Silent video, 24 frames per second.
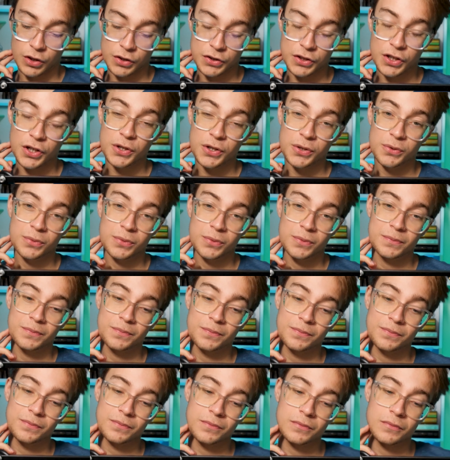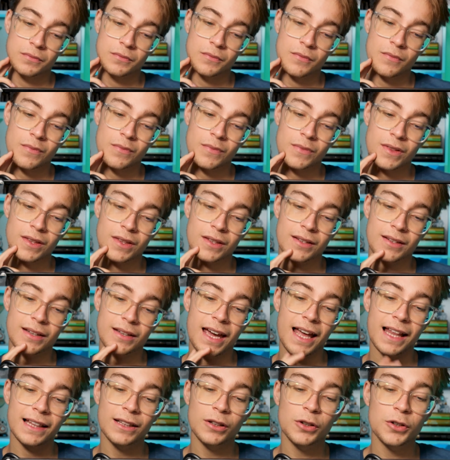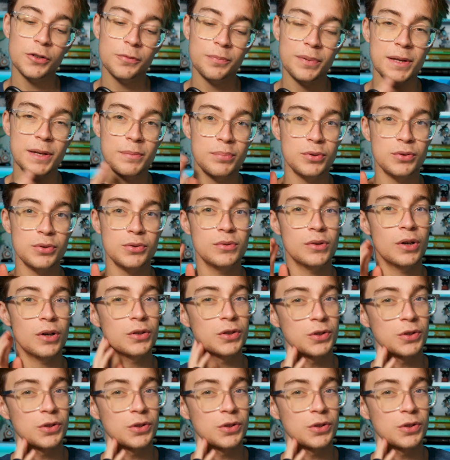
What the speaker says: So, a lot of people